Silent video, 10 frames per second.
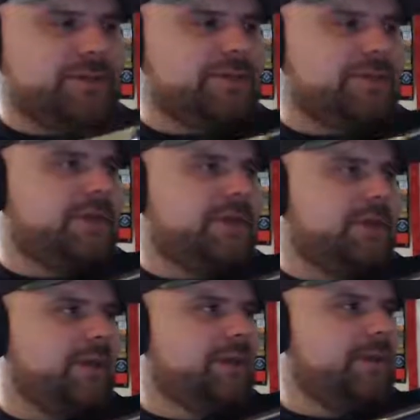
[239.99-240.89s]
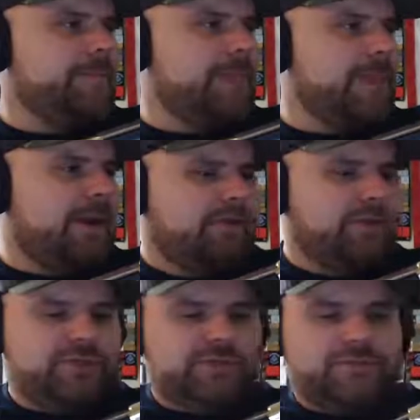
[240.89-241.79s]
this thing, and
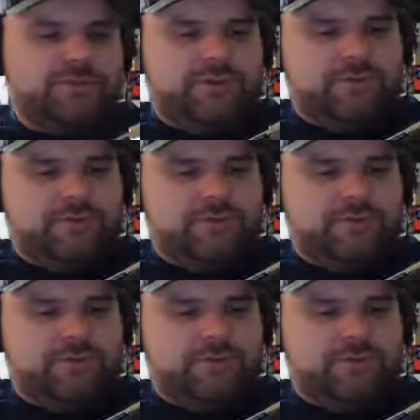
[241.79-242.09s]
everything just,